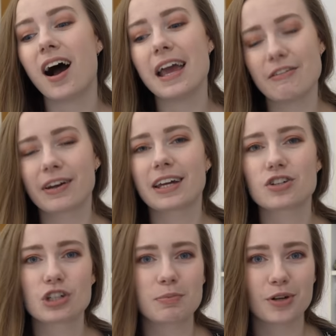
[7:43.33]
If I get
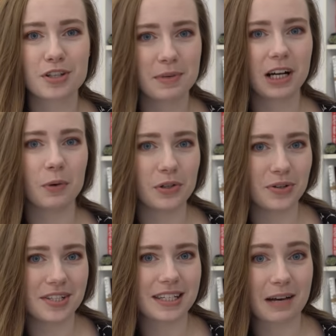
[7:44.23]
a triple or something, I won't
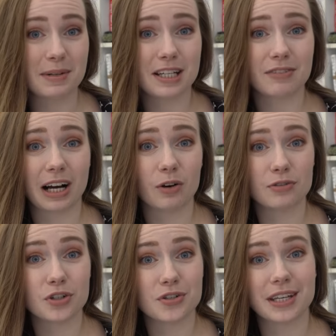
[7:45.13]
use it to get myself out
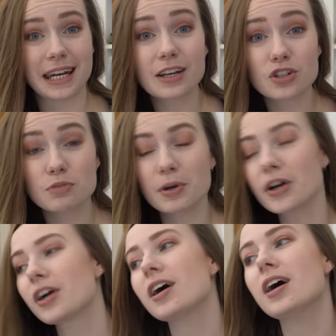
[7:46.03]
of choosing an extra
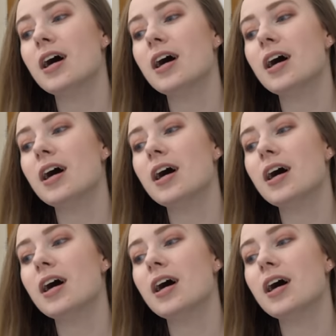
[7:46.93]
book.